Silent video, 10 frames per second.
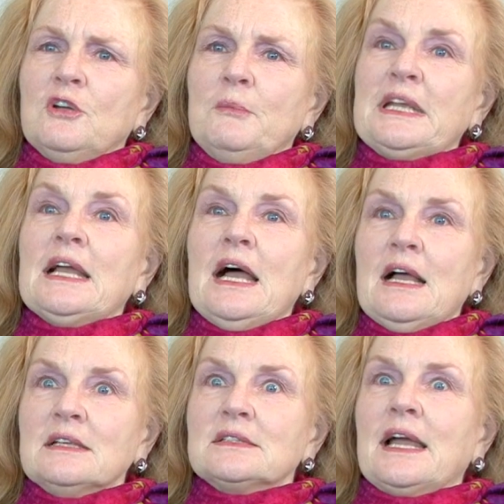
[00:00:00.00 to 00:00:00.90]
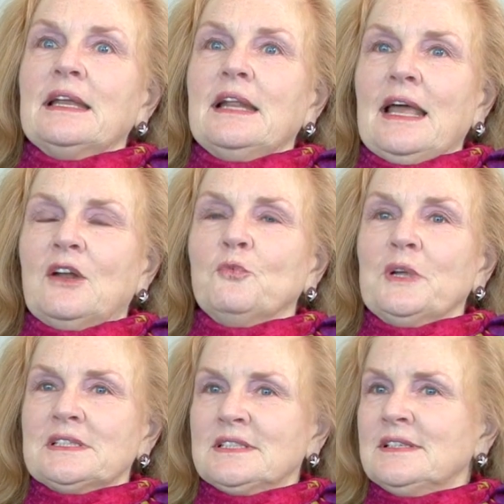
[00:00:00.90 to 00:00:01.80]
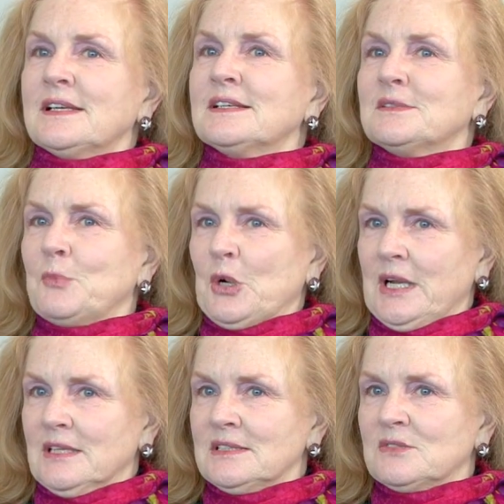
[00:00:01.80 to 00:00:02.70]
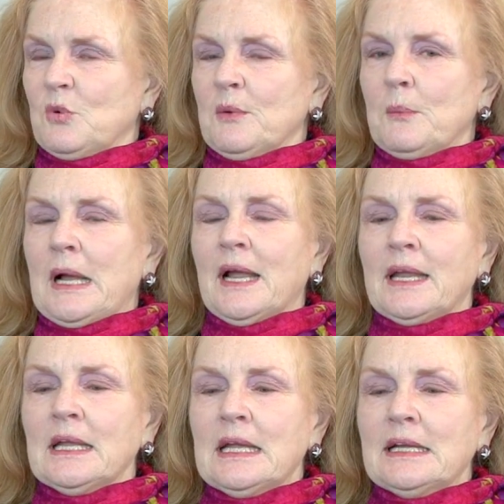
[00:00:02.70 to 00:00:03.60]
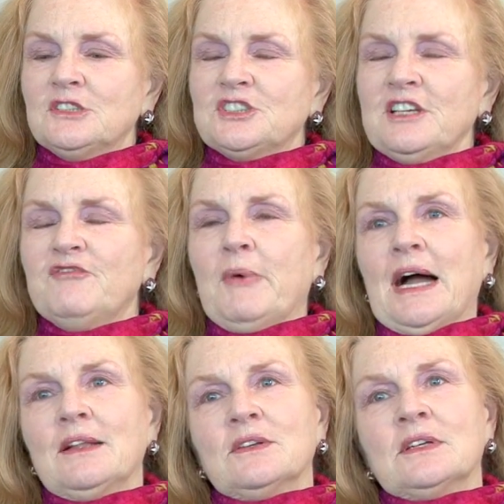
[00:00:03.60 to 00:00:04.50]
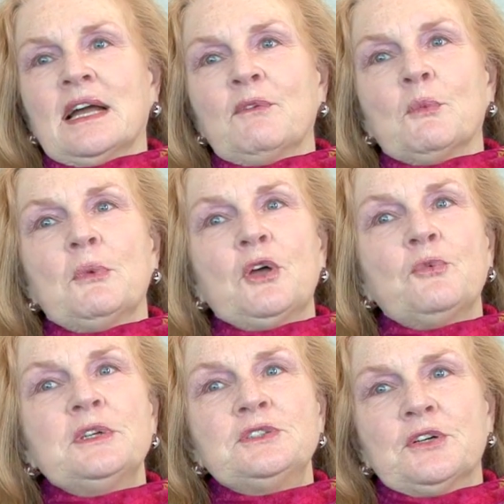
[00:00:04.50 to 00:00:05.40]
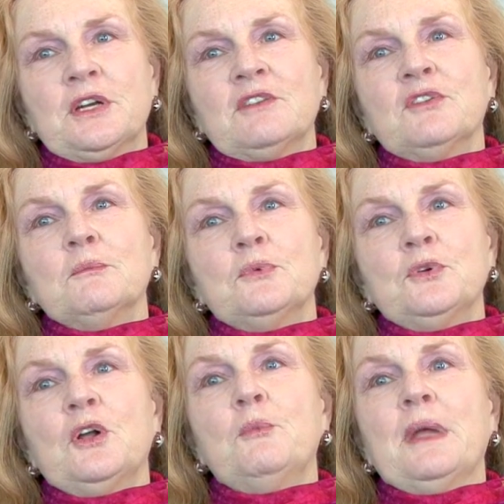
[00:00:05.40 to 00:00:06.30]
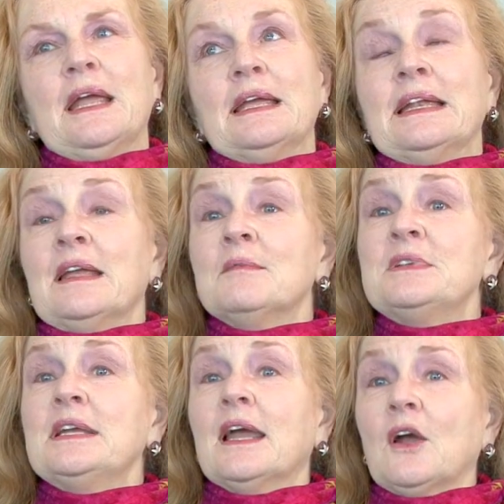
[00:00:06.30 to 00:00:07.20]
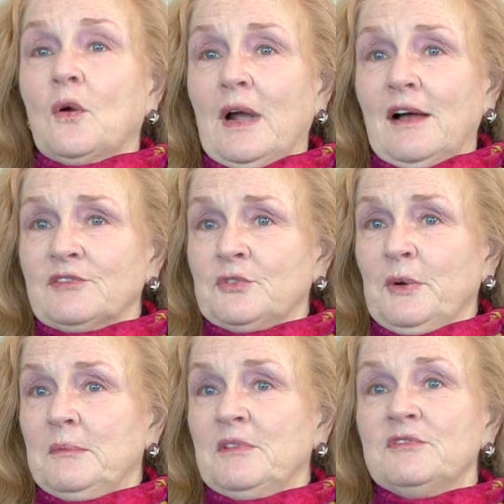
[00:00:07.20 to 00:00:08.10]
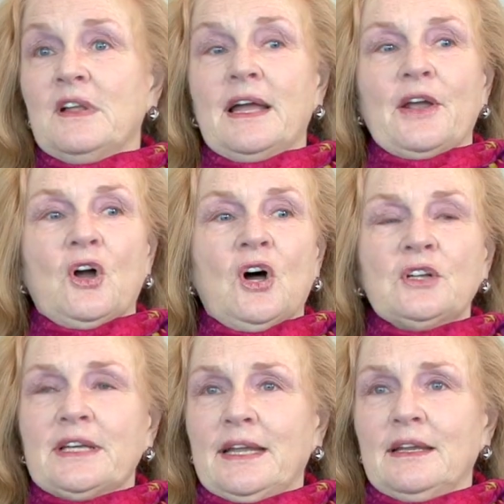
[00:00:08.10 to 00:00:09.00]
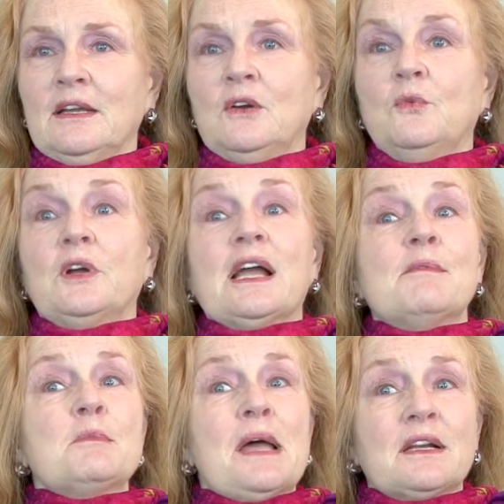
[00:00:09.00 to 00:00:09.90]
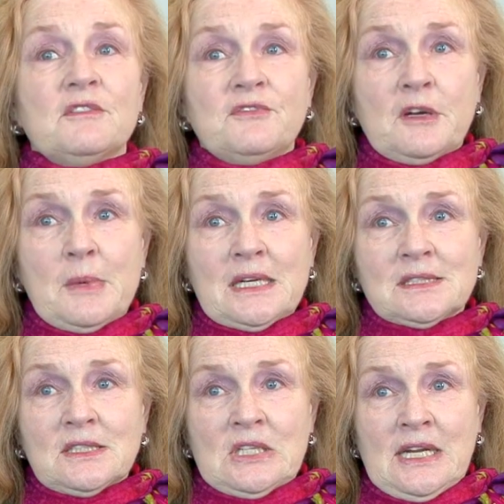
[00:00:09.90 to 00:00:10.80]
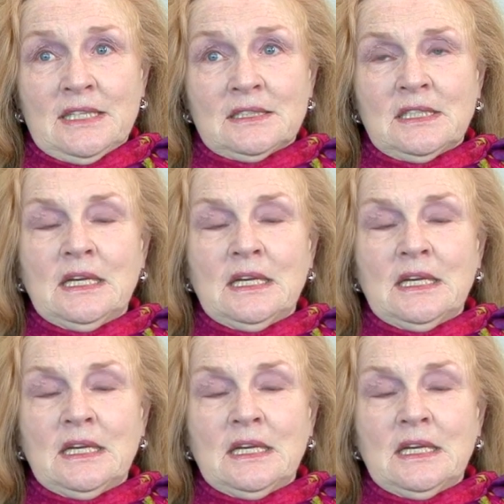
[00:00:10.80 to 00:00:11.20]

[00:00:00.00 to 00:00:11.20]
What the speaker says: Because I had had a recent experience where my chief pilot and I were both returning from Prudhoe Bay in an empty aircraft. We'd been flying all day. We're coming back to Fairbanks at night.